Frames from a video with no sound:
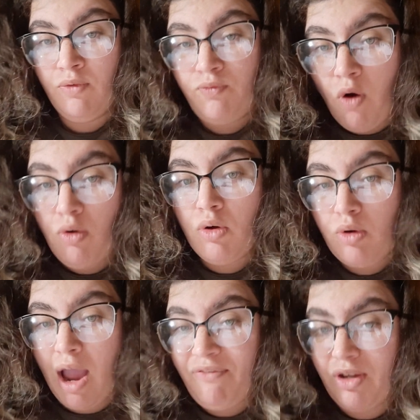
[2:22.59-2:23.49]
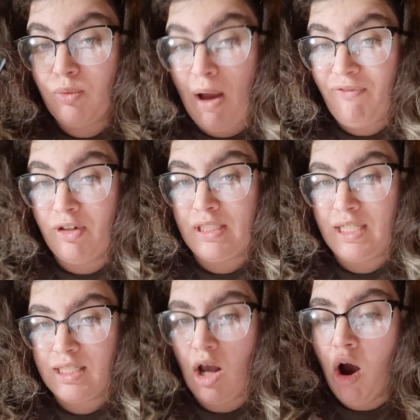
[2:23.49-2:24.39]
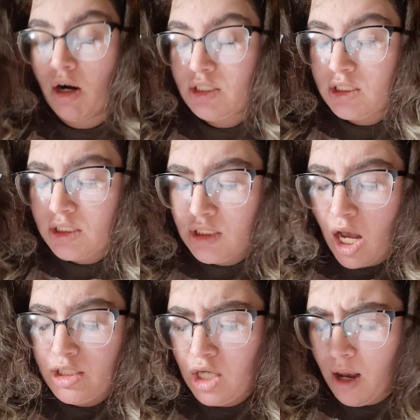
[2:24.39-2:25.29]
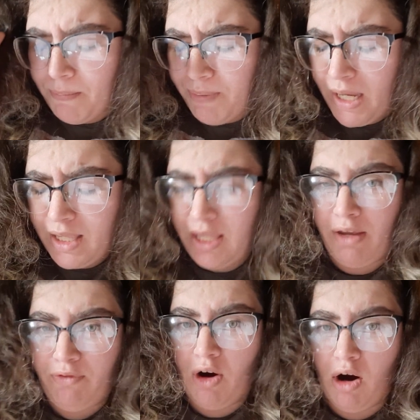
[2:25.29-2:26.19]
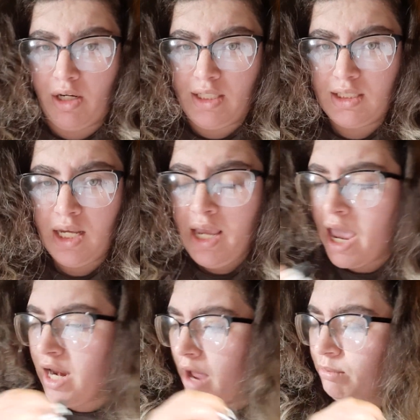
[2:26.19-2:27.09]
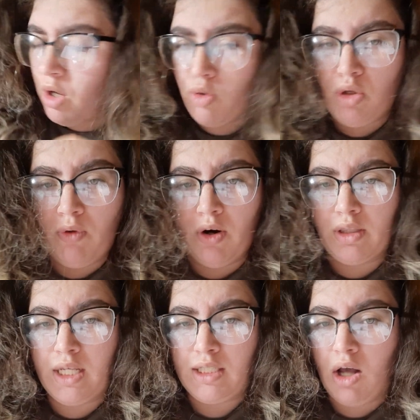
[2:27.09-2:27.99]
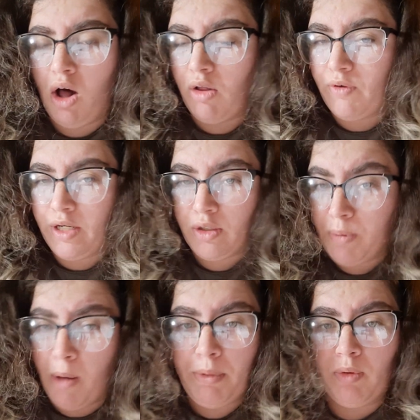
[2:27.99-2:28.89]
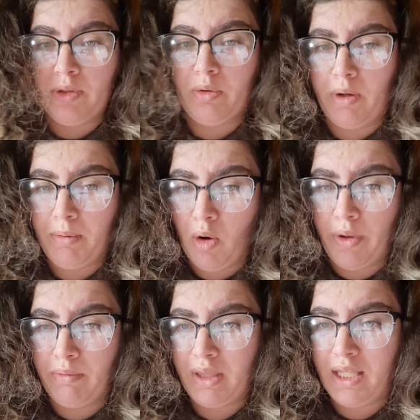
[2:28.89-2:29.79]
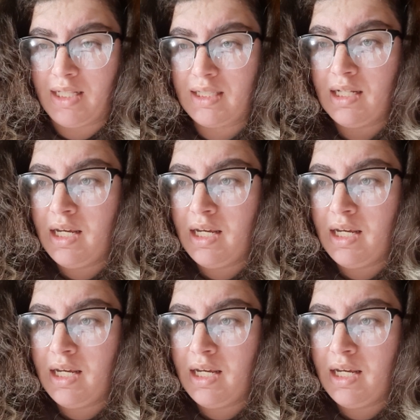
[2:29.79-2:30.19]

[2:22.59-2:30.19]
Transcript: Photographic references are such a big thing for artists. And I know you've heard this all over, and you're probably wondering where I'm going with this.